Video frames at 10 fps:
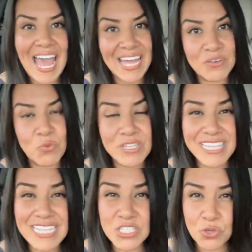And
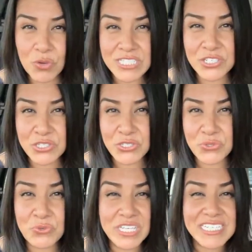what that's going to
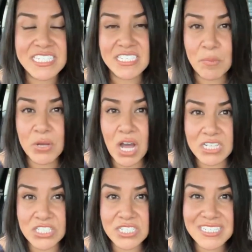do is
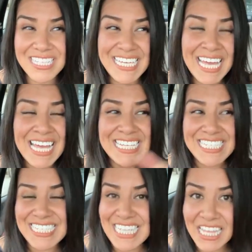subconsciously
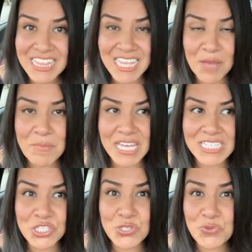send them
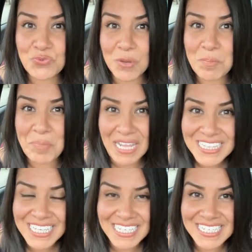into
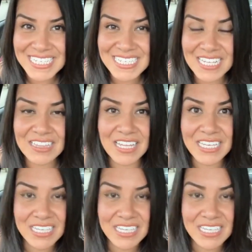rebellious